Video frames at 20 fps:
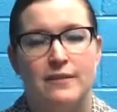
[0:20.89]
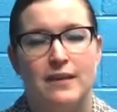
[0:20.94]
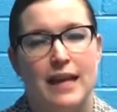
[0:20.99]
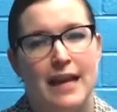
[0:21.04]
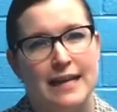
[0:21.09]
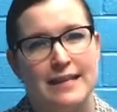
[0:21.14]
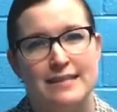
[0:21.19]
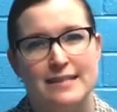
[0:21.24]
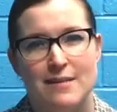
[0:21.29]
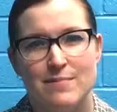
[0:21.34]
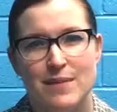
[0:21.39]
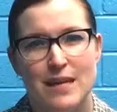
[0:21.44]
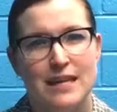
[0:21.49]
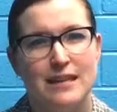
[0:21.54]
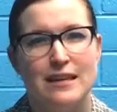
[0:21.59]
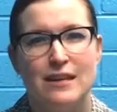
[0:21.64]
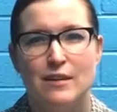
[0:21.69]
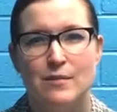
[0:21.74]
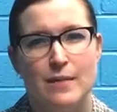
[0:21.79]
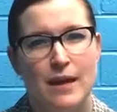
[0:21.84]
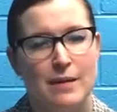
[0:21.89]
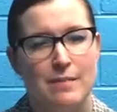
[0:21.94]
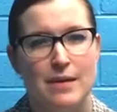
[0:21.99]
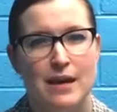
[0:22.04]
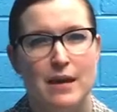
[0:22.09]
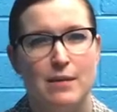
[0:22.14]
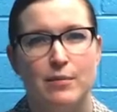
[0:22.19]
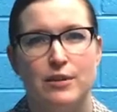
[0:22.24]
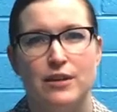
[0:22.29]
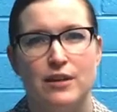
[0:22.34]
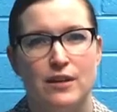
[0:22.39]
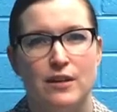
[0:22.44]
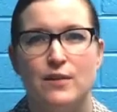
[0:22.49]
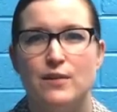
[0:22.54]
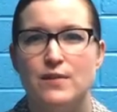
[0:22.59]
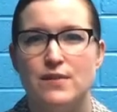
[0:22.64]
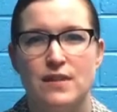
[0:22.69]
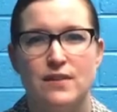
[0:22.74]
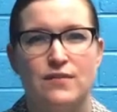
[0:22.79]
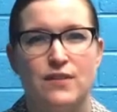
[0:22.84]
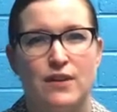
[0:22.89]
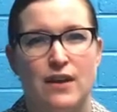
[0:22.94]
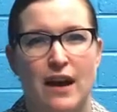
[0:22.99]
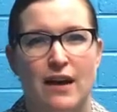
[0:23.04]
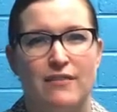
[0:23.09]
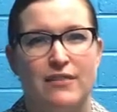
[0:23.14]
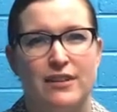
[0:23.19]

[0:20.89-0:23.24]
It's something that you might be able to use if you have